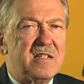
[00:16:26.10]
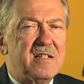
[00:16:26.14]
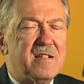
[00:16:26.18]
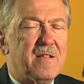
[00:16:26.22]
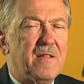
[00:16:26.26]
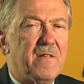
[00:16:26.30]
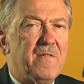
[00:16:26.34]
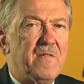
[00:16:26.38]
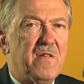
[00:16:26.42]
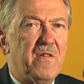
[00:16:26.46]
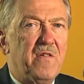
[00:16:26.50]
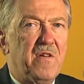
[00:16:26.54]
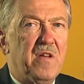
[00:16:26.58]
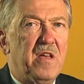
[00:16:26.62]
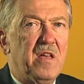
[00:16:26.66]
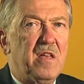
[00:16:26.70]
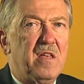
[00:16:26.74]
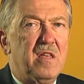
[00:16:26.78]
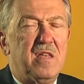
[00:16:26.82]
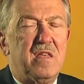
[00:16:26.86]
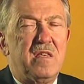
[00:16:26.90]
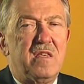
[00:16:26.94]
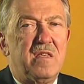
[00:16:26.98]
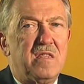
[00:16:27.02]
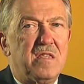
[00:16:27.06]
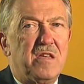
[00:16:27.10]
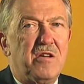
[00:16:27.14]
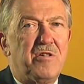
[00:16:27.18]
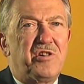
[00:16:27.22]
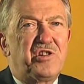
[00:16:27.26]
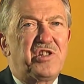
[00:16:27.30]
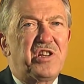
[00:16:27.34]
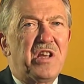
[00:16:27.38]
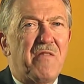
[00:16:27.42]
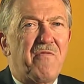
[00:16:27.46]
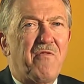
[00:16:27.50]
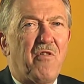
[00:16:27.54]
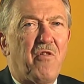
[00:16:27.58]
today's economy there are
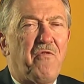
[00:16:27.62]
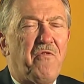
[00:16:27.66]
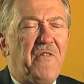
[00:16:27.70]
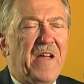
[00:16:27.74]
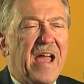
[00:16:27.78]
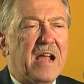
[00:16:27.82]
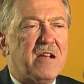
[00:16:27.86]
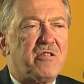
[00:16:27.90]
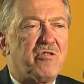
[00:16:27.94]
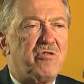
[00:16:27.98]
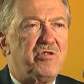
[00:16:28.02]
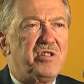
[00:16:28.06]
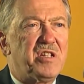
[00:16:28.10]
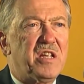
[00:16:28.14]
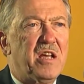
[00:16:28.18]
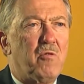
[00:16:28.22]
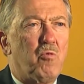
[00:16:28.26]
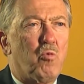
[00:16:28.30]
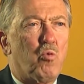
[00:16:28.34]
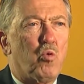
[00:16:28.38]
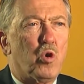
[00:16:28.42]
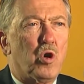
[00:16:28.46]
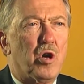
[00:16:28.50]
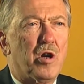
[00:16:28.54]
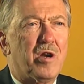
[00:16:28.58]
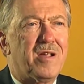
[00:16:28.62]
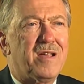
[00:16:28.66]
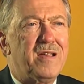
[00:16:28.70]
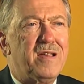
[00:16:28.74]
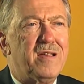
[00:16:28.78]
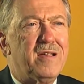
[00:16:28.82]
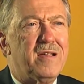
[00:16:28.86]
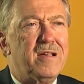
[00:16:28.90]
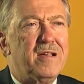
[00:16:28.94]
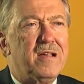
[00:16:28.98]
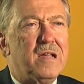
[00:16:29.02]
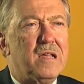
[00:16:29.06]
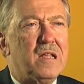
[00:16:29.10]
several factors at work
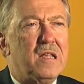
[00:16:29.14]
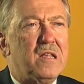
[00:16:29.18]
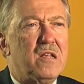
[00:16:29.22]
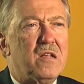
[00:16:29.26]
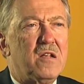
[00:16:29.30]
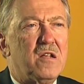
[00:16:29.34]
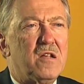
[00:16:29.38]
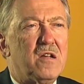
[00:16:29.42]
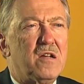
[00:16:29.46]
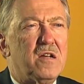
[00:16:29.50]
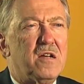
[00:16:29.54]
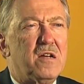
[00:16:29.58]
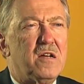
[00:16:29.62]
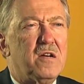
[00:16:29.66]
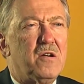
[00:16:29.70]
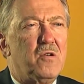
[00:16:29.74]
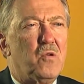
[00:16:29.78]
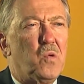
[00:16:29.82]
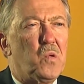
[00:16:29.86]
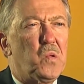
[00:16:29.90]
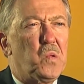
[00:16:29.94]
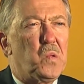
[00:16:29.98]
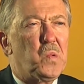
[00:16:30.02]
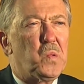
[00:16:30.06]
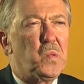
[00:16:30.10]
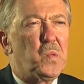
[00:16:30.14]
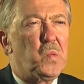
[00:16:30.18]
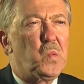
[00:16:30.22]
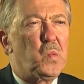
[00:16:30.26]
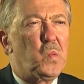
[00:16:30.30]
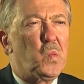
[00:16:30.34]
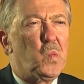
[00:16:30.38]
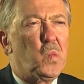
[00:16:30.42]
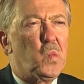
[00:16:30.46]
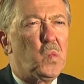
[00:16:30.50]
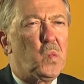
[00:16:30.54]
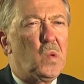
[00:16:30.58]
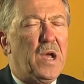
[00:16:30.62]
in
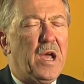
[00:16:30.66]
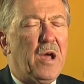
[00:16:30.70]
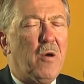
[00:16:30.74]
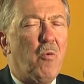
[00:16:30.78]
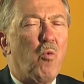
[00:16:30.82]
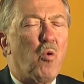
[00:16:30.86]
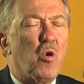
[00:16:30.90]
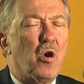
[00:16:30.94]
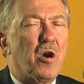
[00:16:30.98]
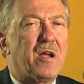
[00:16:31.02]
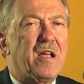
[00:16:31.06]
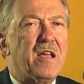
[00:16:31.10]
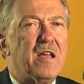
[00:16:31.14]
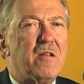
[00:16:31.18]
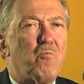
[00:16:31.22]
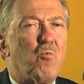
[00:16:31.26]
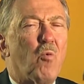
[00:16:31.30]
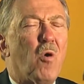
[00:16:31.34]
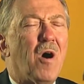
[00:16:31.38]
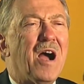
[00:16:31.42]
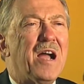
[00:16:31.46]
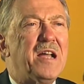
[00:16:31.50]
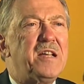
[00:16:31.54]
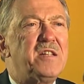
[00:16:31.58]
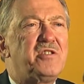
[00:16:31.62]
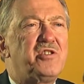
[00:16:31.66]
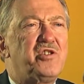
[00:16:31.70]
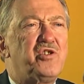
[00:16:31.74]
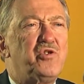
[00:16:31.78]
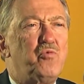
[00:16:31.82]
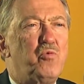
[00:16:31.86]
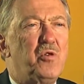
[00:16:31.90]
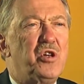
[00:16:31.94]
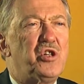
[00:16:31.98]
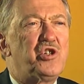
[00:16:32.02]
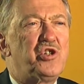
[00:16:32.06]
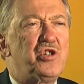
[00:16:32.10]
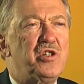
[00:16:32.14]
uh, at work and why
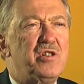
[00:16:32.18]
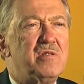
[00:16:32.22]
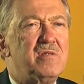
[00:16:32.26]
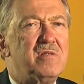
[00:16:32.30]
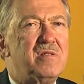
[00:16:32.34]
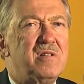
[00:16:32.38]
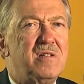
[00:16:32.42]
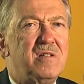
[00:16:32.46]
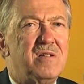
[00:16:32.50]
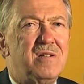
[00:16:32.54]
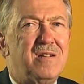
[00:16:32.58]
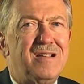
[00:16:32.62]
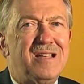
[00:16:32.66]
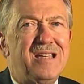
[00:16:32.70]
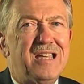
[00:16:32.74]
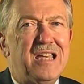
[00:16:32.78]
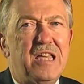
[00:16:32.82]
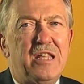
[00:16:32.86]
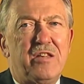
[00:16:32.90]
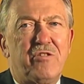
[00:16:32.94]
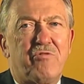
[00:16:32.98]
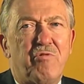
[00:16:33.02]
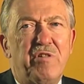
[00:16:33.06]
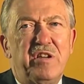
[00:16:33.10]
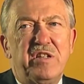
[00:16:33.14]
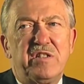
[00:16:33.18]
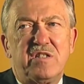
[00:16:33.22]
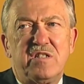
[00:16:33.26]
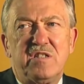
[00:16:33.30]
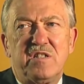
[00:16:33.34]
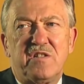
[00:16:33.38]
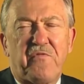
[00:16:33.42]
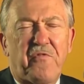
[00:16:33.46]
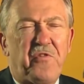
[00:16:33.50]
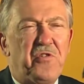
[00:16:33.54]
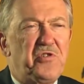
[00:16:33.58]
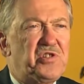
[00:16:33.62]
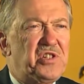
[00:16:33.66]
tuition
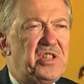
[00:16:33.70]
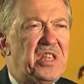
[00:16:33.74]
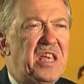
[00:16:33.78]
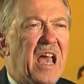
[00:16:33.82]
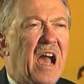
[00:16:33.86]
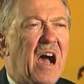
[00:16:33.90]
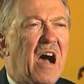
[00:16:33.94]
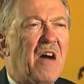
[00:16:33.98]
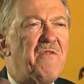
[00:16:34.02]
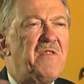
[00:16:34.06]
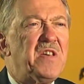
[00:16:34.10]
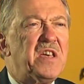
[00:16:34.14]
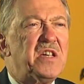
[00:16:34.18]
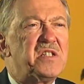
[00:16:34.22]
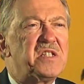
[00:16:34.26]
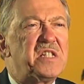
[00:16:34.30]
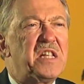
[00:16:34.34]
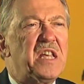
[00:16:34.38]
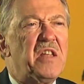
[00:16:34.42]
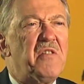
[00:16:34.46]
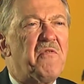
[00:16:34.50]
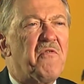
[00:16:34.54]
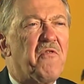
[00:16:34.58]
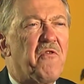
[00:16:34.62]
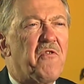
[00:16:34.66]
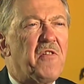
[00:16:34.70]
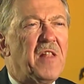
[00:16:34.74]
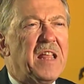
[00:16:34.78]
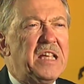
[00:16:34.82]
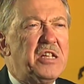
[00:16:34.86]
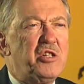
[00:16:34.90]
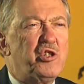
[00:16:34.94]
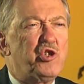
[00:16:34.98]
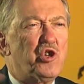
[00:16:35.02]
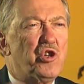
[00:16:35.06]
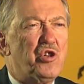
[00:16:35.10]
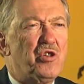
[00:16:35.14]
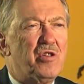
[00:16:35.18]
increases. First, the obvious
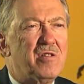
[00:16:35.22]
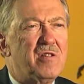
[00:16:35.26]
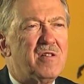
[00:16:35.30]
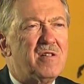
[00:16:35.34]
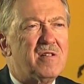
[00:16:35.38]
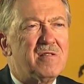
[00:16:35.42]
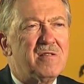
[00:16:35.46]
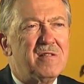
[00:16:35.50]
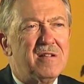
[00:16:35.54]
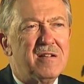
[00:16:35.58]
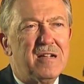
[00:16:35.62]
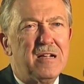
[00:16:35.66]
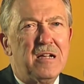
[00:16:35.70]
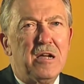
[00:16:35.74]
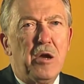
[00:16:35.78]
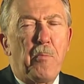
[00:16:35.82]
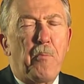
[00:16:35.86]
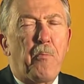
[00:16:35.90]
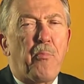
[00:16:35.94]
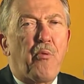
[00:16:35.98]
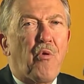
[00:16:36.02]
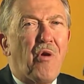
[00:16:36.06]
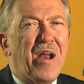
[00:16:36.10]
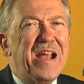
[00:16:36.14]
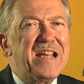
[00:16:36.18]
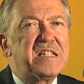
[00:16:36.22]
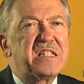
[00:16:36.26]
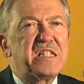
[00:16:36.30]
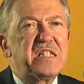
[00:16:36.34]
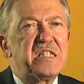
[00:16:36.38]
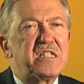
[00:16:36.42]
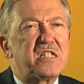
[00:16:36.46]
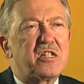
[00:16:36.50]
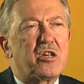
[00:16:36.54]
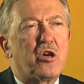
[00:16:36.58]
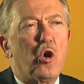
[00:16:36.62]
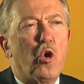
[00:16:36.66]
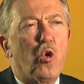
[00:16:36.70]
inflation. Uh,
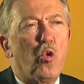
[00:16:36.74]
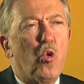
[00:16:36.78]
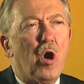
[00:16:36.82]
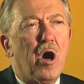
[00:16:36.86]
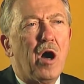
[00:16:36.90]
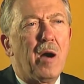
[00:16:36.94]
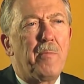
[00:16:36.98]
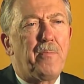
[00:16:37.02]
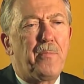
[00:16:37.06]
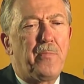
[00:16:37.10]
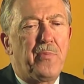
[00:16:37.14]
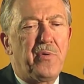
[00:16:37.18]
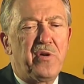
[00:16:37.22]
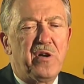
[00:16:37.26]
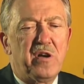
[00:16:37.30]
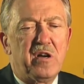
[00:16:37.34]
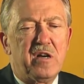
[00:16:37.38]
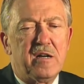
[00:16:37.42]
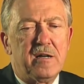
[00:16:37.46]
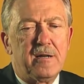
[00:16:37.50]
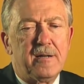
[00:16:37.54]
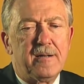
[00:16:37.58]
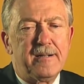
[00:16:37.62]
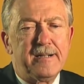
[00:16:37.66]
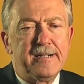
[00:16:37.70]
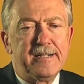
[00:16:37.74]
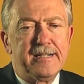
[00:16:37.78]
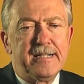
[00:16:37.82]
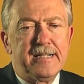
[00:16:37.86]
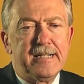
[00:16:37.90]
prices go up, uh,